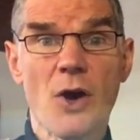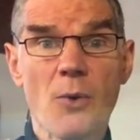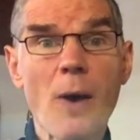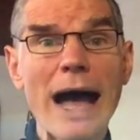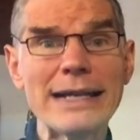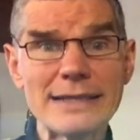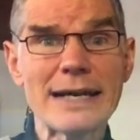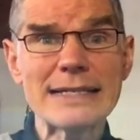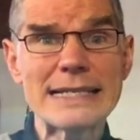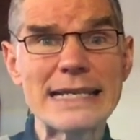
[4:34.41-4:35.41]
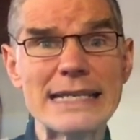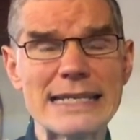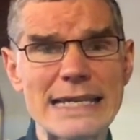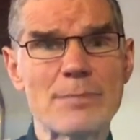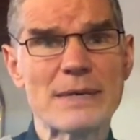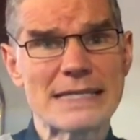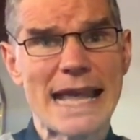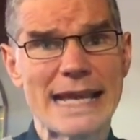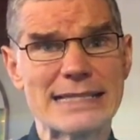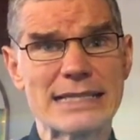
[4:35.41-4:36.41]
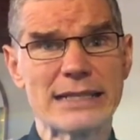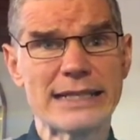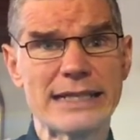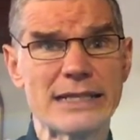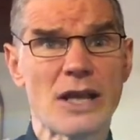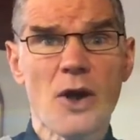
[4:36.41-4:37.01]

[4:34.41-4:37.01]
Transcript: Why does he keep his hands clean?